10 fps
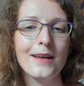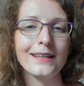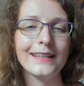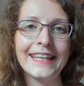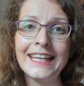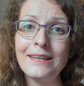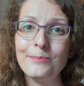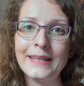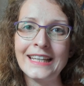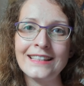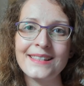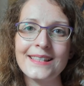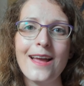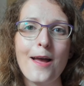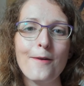Ki means
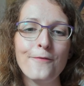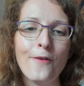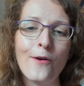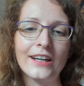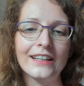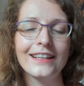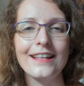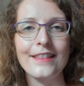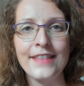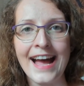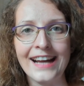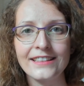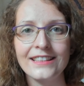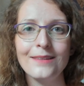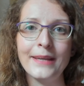for,
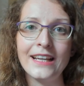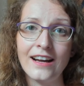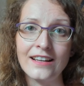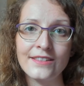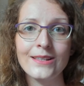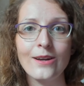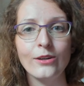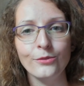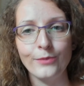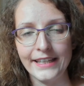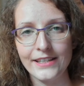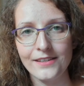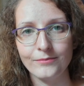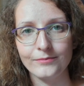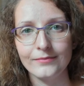that, because, or when.
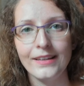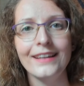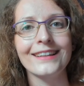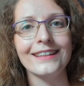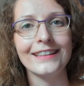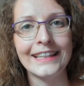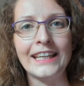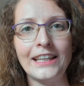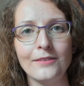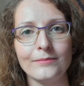Ki.